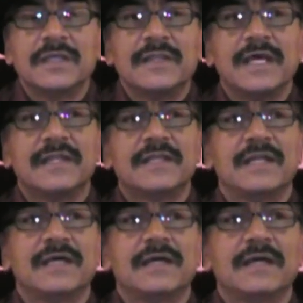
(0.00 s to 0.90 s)
that
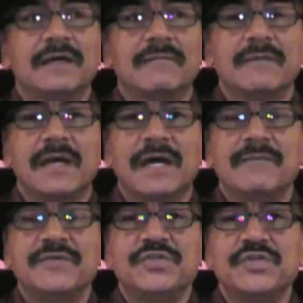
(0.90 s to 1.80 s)

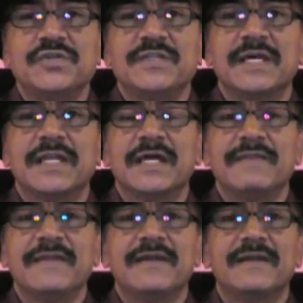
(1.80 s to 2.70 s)
I'm sure
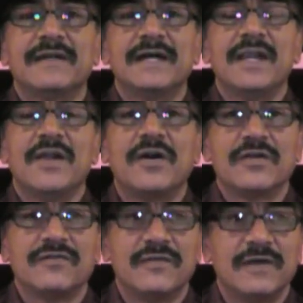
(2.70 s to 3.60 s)
that there are a lot
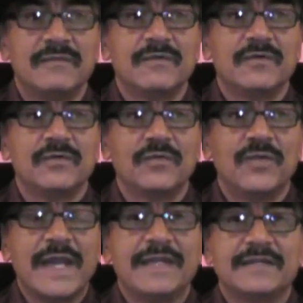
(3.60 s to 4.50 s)
of
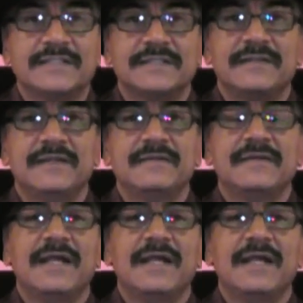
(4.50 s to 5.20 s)
writers in there,